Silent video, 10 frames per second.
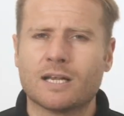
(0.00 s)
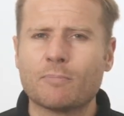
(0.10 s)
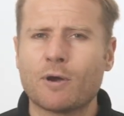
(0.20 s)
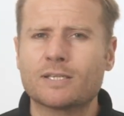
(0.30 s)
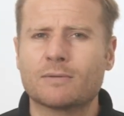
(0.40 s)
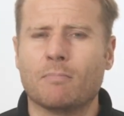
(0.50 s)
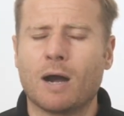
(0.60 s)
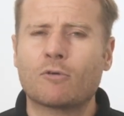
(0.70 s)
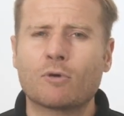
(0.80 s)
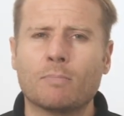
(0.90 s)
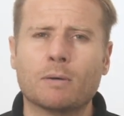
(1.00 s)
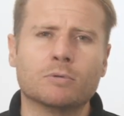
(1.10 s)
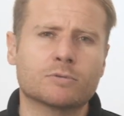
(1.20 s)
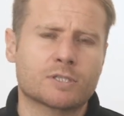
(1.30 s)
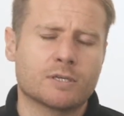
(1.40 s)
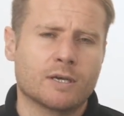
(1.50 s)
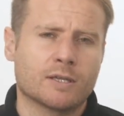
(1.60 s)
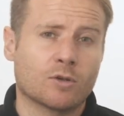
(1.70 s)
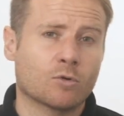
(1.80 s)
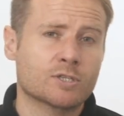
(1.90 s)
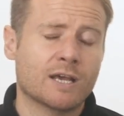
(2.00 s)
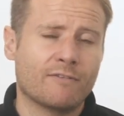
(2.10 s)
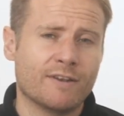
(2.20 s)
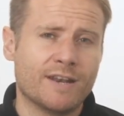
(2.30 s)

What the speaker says: liberated microbubbles that also have a